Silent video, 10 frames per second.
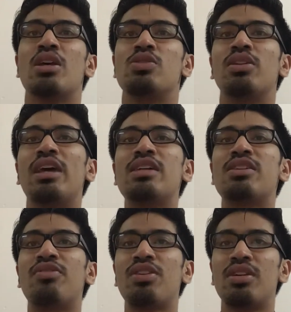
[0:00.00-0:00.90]
So there are
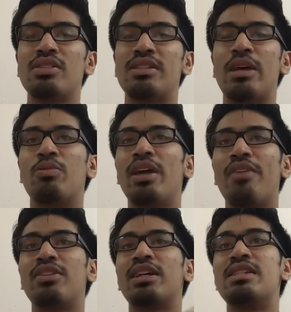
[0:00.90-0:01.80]
several things that we
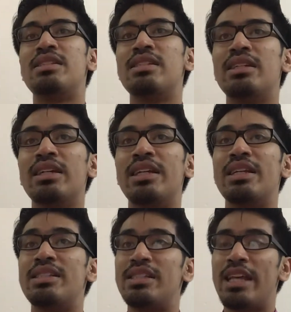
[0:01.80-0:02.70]
have to consider in
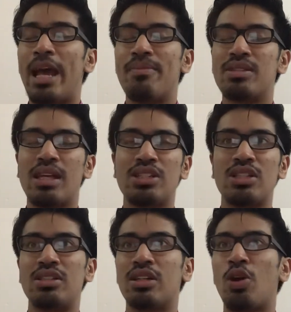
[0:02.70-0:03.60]
ECM, such
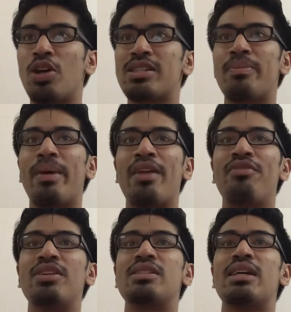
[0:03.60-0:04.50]
as the cost and
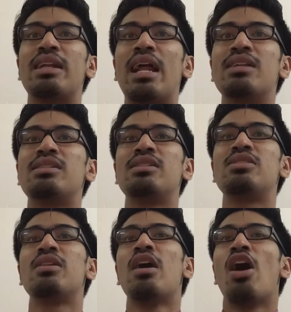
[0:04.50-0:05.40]
benefits analysis